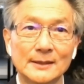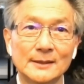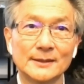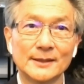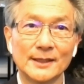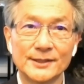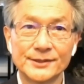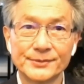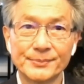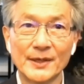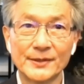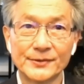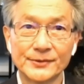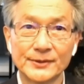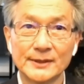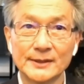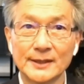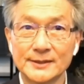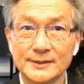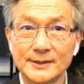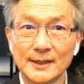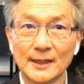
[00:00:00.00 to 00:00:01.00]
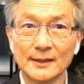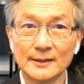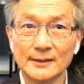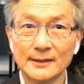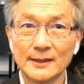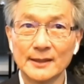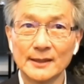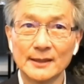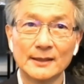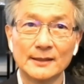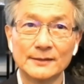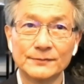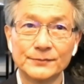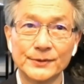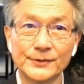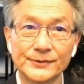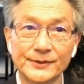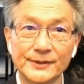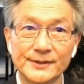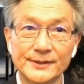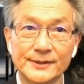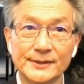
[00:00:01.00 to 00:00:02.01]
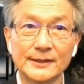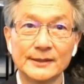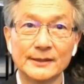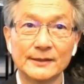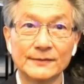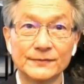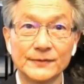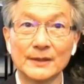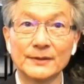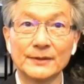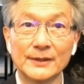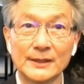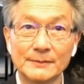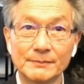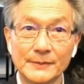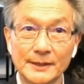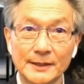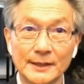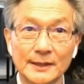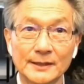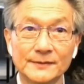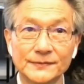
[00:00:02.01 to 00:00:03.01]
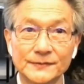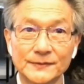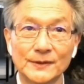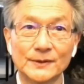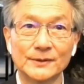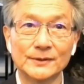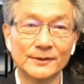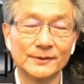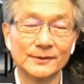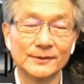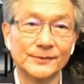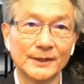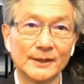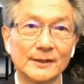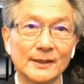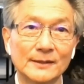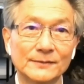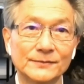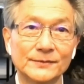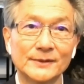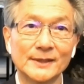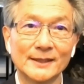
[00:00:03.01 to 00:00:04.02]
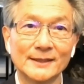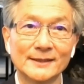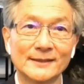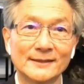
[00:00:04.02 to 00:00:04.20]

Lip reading: especially the second half, we should see a very meaningful recovery.